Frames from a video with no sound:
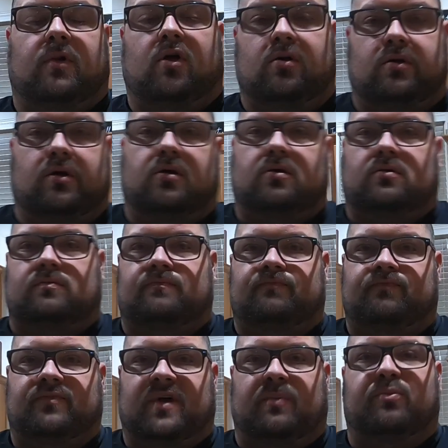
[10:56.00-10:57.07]
all in all,
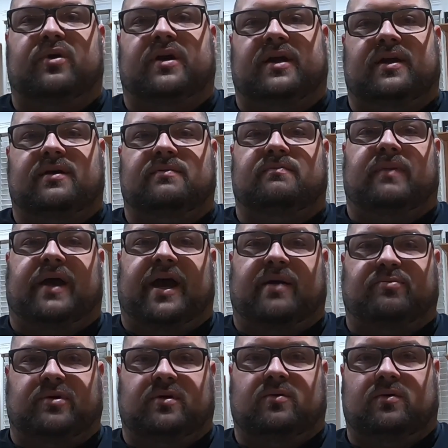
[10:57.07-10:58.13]
I'm pretty
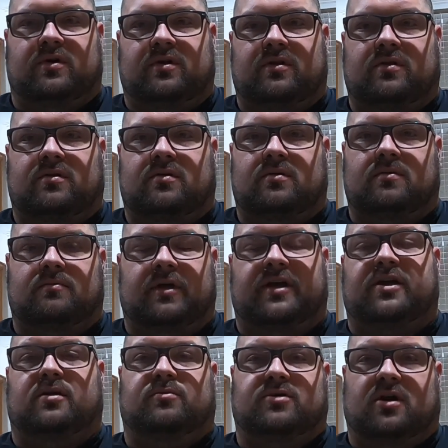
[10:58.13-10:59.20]
happy with my
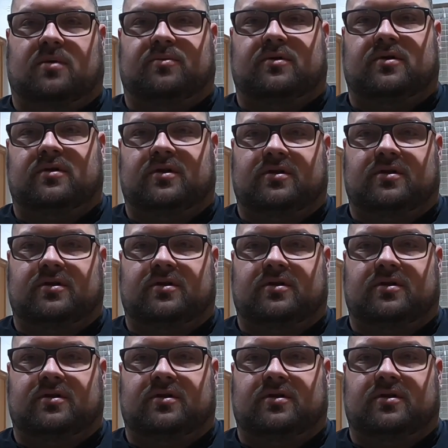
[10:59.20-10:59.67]
cube topper.